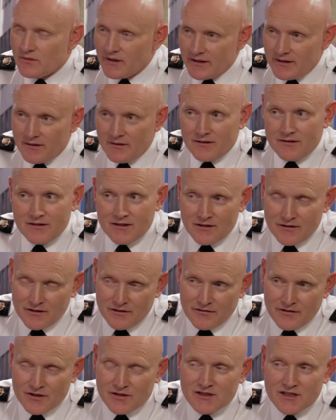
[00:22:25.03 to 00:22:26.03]
You know,
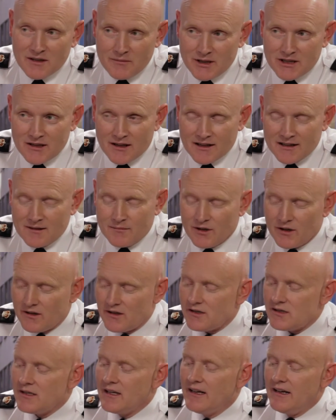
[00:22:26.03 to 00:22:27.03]
the first thing we talked
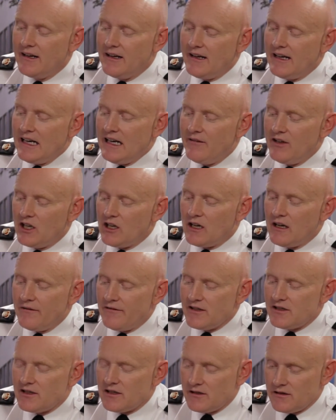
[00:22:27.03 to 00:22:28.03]
about is having
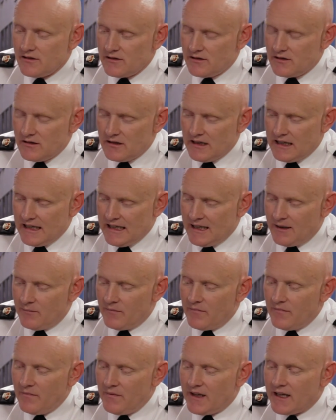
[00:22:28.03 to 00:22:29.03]
officers
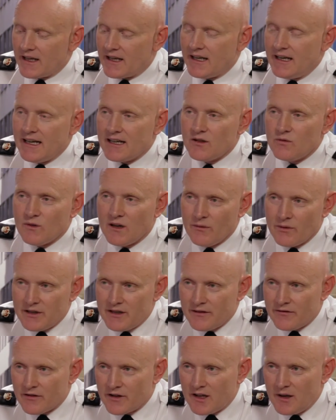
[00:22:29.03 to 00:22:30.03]
that connect well
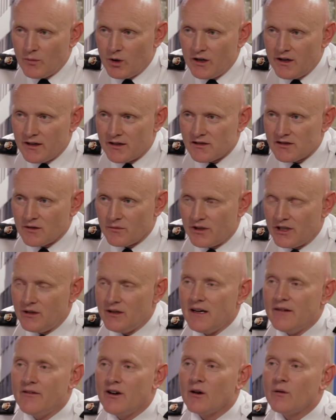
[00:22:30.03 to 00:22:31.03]
with different communities. So we
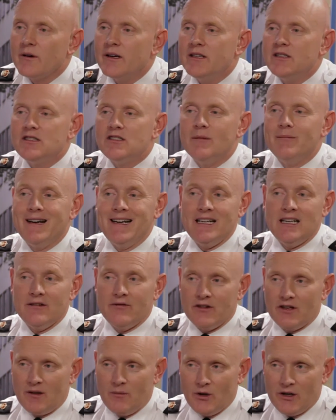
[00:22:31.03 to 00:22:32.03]
do have outreach to many
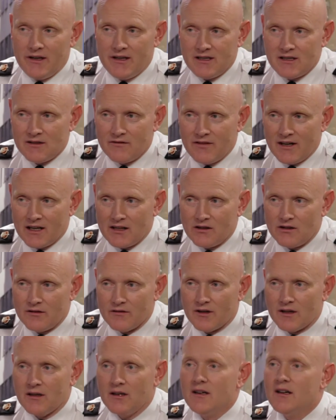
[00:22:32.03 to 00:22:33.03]
different communities in
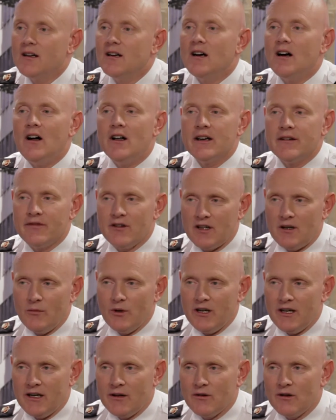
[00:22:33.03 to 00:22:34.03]
Vancouver, all different
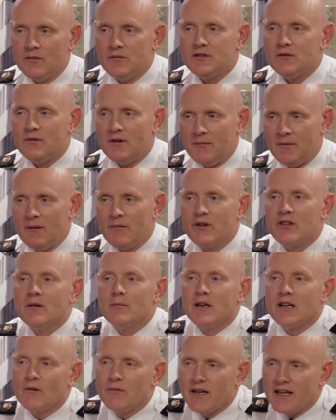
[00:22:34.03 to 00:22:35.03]
community groups. We meet with
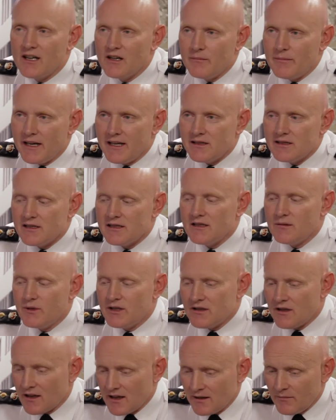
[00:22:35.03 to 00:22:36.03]
them on a regular basis and
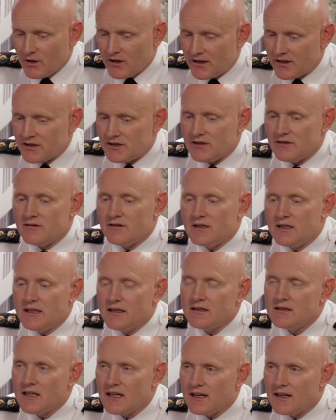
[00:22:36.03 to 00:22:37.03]
we talk about issues
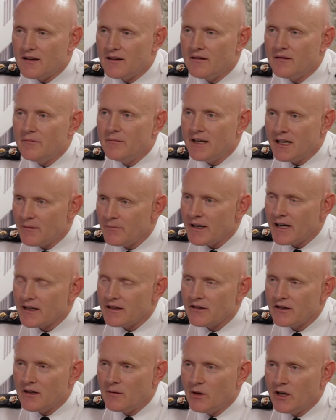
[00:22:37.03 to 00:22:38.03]
that may
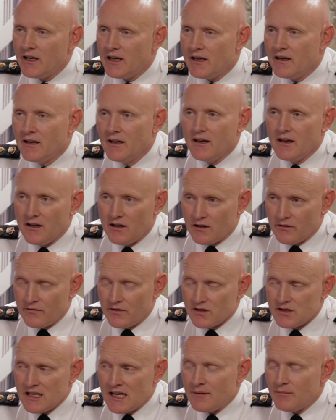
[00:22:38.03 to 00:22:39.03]
impact their community. You know,
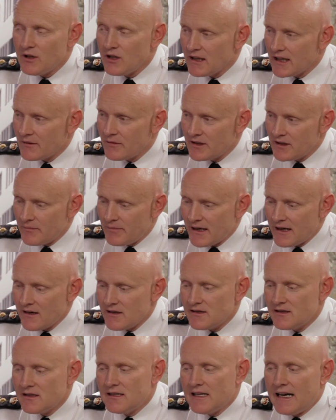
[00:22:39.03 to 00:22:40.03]
for example, like when the
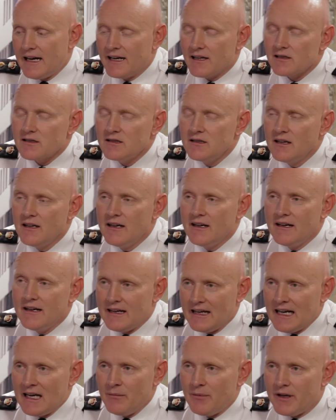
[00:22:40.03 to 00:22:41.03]
Paris attacks
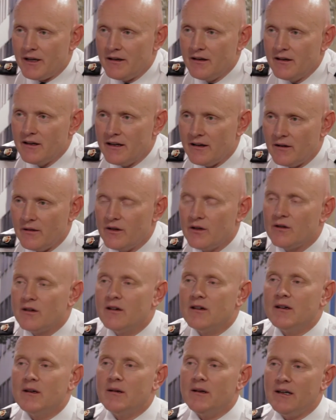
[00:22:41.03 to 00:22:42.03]
happen, there
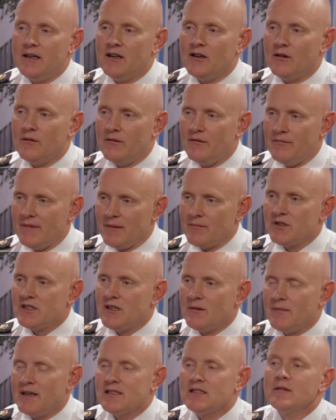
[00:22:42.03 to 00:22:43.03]
are, you know, members
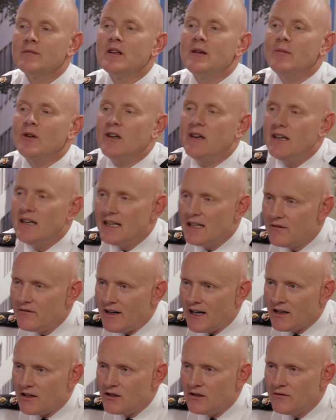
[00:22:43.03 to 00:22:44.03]
of the Muslim community in
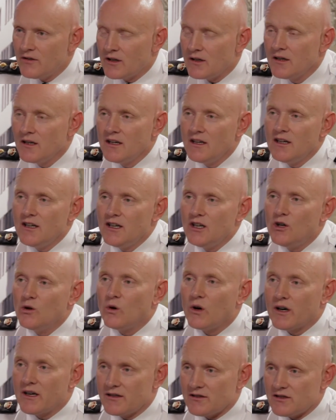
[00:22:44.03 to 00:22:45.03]
Vancouver
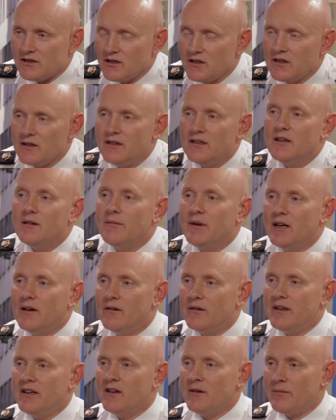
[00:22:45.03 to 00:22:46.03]
who are concerned
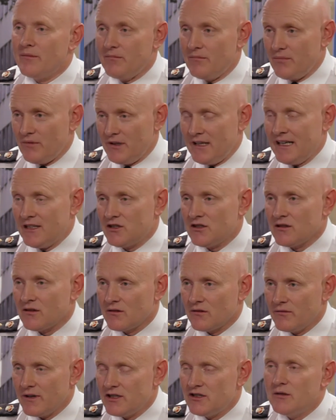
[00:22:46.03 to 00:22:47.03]
about, you know,
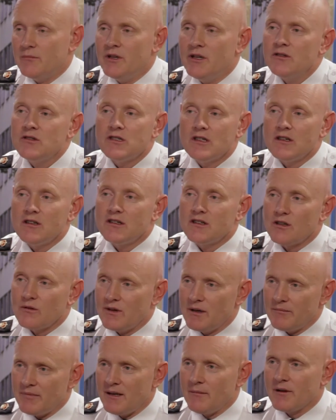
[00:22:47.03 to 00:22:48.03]
potential retribution or
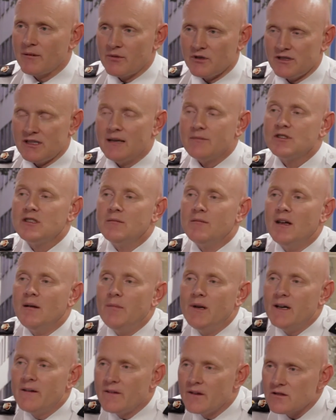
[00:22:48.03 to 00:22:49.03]
what public perception may
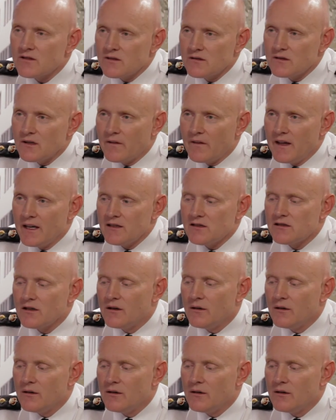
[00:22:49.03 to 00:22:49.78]
be and those sorts of things.